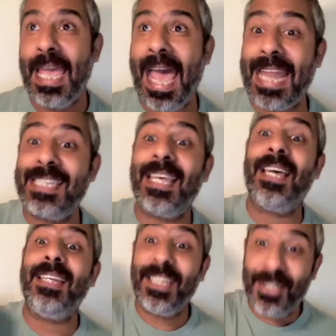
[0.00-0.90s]
adds that
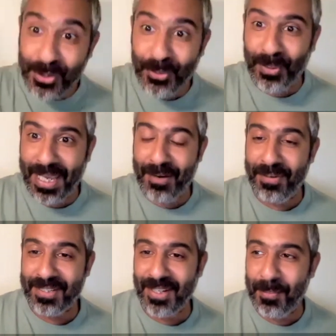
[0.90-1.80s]
additional layer of
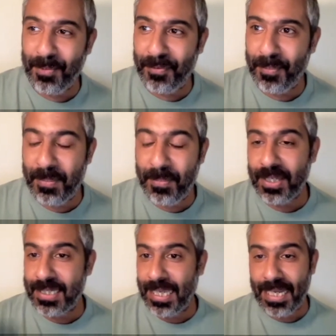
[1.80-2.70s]
excitement for me,
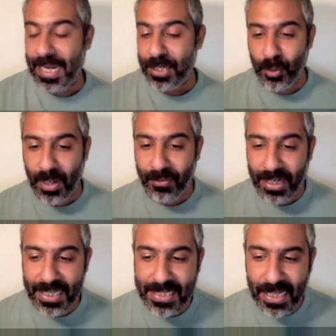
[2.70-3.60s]
because again, as you quite
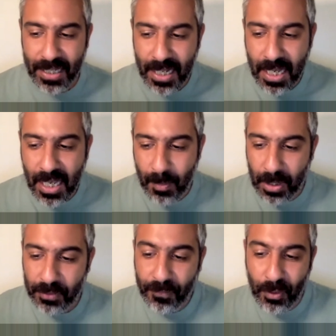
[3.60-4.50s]
rightly said,
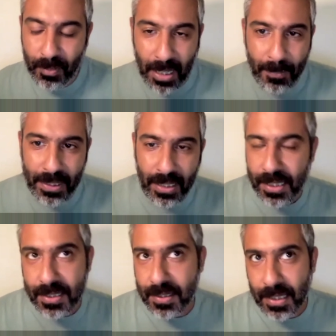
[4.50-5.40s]
AmongstFew, in my opinion,
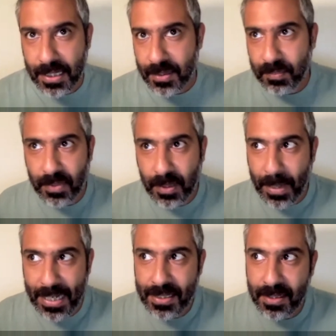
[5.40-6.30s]
is the
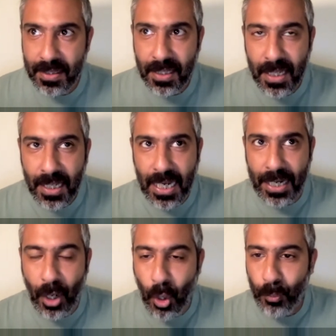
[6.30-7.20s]
best kind
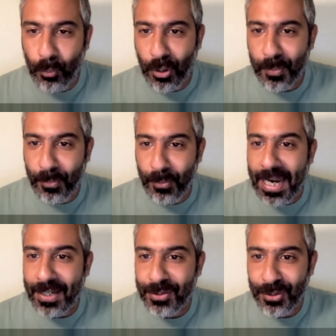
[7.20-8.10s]
of homegrown
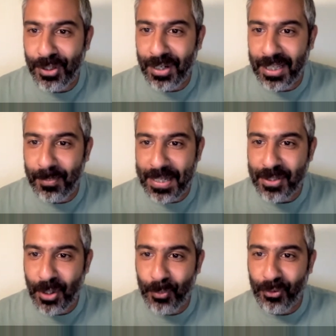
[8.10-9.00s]
brand, like the best
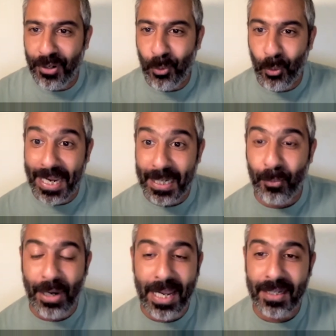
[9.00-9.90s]
homegrown organic
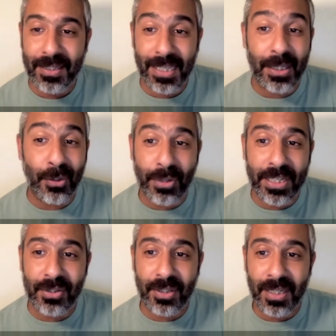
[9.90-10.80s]
brand in the
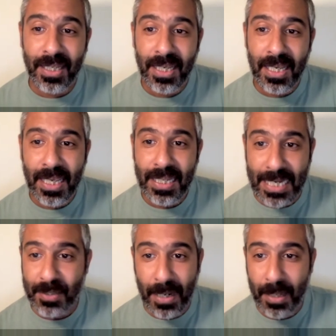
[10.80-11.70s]
region.
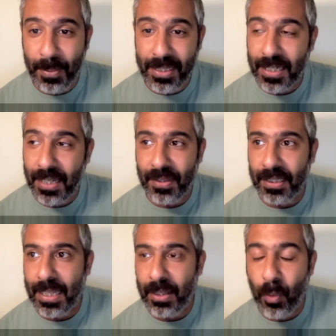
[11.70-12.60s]
That's my opinion. I think
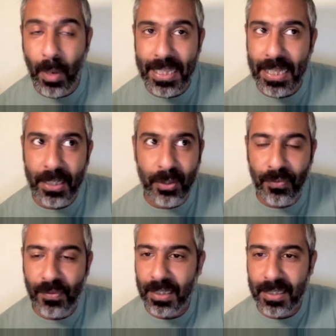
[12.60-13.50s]
that the way that they do
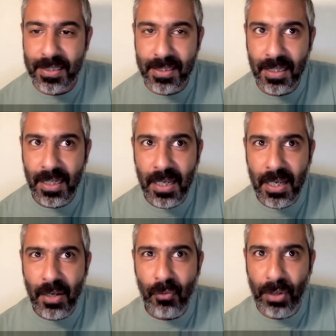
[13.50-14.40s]
things is
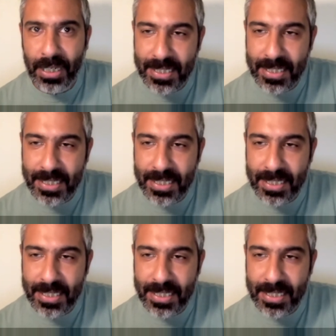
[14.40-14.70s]
really